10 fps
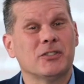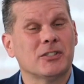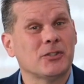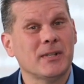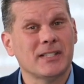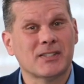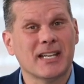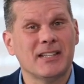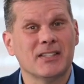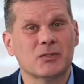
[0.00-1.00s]
could join us
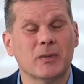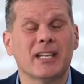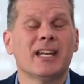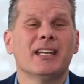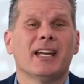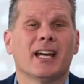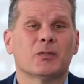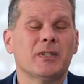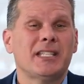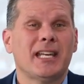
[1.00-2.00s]
again this week
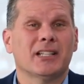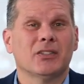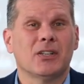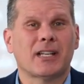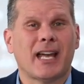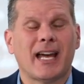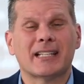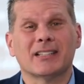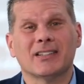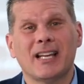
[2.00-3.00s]
as we take a look
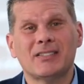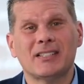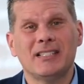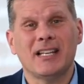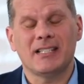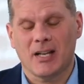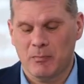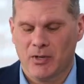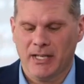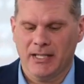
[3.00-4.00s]
at lesson
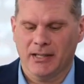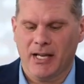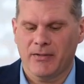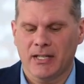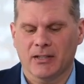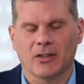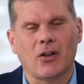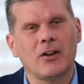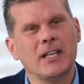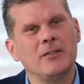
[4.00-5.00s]
number 11
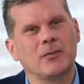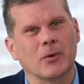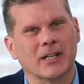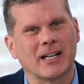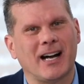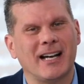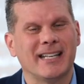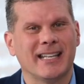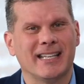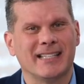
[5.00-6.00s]
Longing for
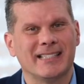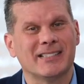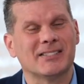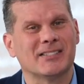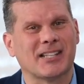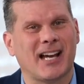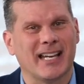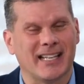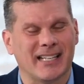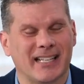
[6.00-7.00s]
God in
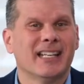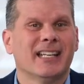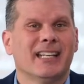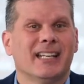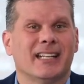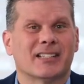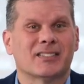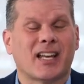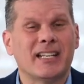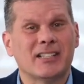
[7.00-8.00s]
Zion. An
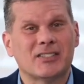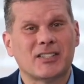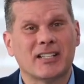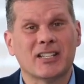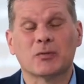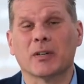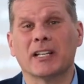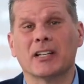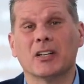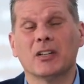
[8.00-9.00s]
exciting study as we're
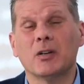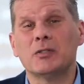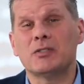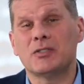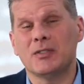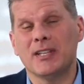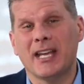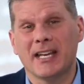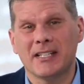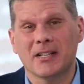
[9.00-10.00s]
getting close to the
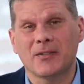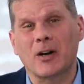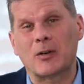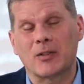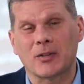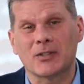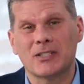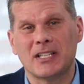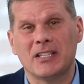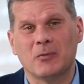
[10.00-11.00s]
end of our
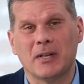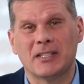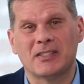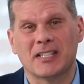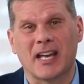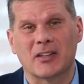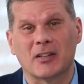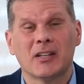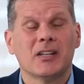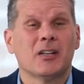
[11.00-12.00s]
13 weeks together.
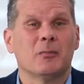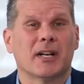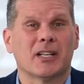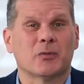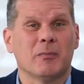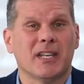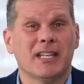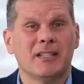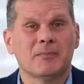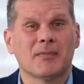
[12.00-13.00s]
But as we
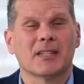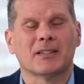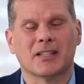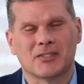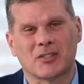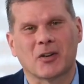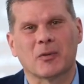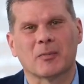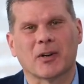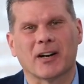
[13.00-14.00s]
begin, let's start
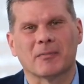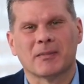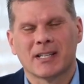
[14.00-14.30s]
with prayer.